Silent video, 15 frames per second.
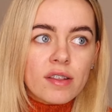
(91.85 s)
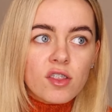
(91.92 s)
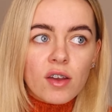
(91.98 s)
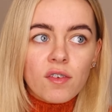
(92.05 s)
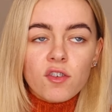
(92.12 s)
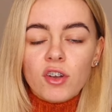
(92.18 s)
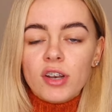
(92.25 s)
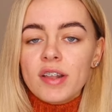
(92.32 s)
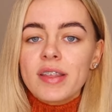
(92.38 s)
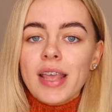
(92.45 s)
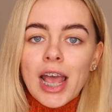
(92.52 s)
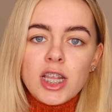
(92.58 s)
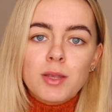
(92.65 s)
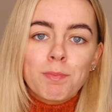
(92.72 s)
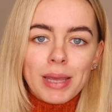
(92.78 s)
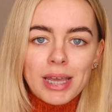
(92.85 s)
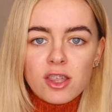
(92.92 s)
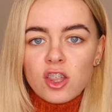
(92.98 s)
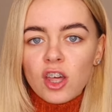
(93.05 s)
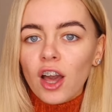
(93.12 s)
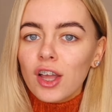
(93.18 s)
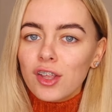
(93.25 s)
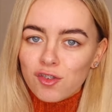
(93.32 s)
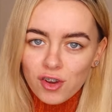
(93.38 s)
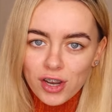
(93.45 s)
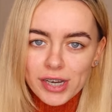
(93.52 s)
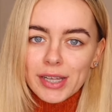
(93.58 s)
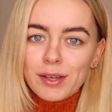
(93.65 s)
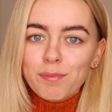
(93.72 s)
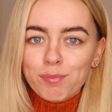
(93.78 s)
Did you ever try this? Yes, bitch, I
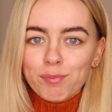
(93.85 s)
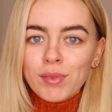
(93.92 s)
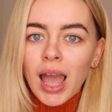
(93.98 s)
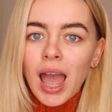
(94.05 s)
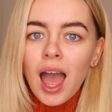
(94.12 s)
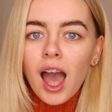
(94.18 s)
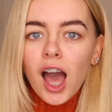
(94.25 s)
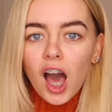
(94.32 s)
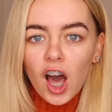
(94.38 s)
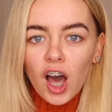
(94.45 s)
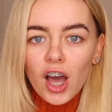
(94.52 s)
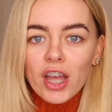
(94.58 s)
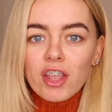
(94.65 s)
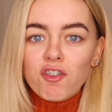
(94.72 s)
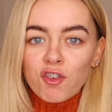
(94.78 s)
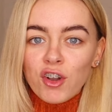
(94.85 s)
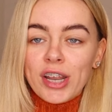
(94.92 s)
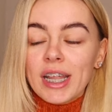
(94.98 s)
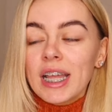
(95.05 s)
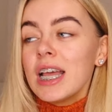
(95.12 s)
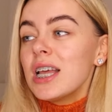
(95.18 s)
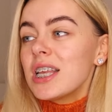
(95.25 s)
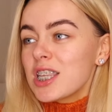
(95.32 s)
tried it.